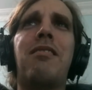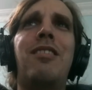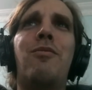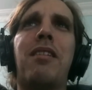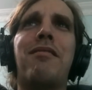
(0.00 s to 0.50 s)

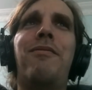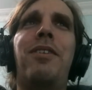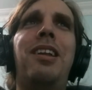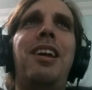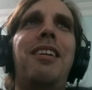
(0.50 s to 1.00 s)
it wasn't
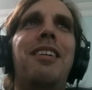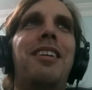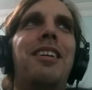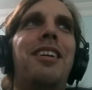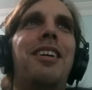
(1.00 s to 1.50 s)
funny.
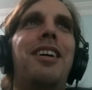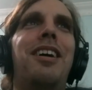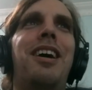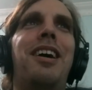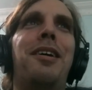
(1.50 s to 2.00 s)

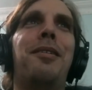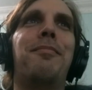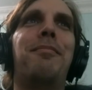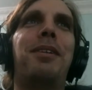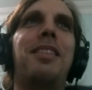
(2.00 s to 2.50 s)

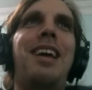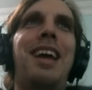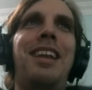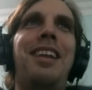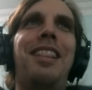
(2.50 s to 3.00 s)
But
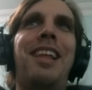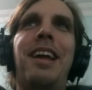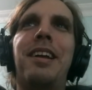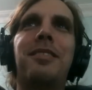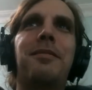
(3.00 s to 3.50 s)
then,
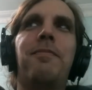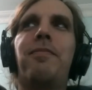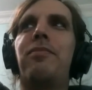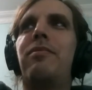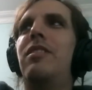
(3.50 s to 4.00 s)
like,
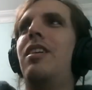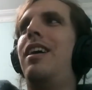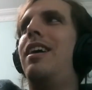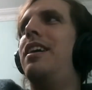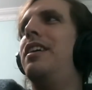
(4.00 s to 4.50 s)

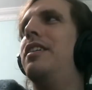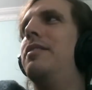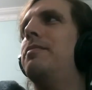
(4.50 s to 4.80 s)
I